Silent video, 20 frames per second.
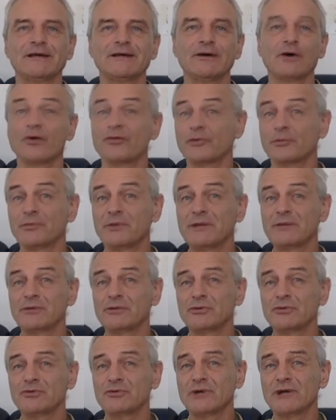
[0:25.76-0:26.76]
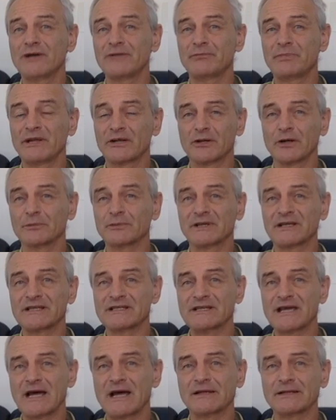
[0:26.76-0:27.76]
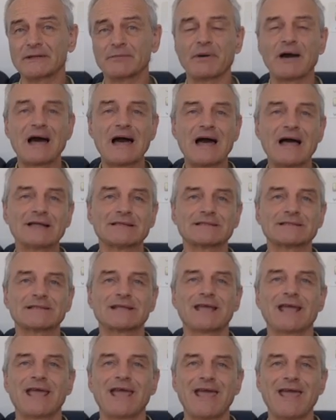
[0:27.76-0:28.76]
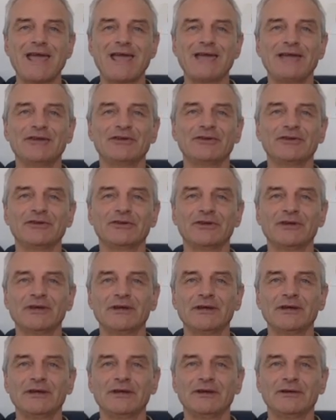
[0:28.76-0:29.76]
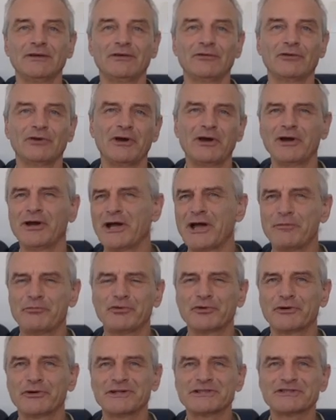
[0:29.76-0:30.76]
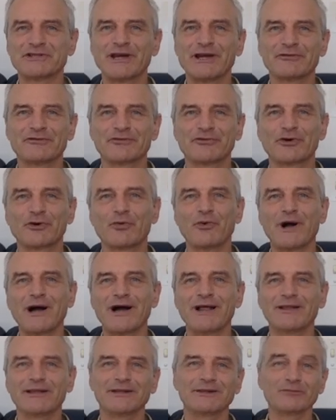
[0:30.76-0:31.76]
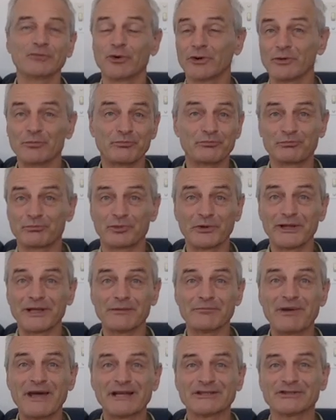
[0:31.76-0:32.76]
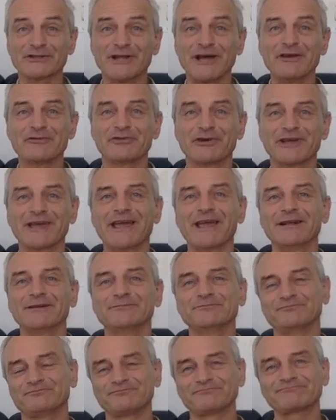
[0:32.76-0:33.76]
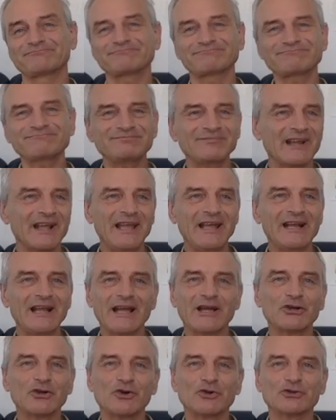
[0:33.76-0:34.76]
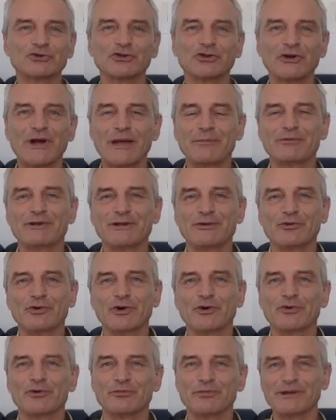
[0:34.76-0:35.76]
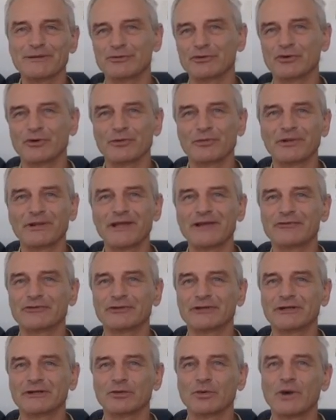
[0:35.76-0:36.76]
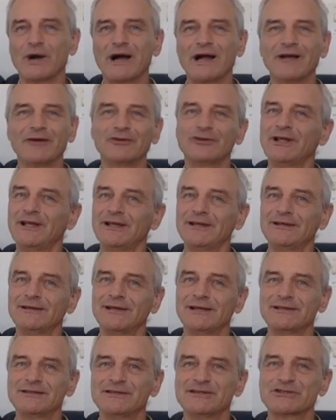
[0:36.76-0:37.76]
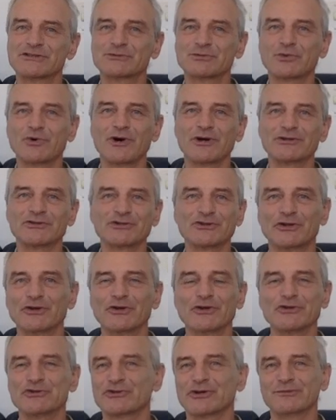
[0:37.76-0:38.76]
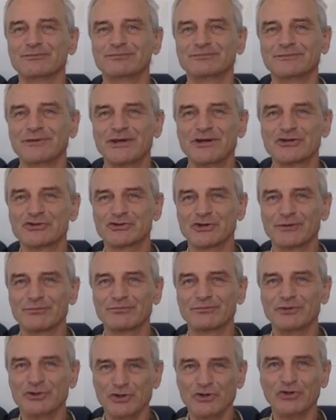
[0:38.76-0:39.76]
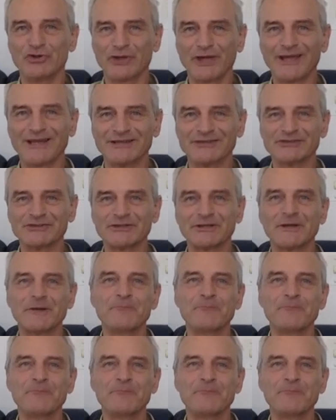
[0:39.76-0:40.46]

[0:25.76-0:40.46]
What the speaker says: or for people who have picked up the guitar in the past and have put it aside for a while and want to bring it back to life again. And I can also happily work with people who have played for a little while and just want to learn some new things.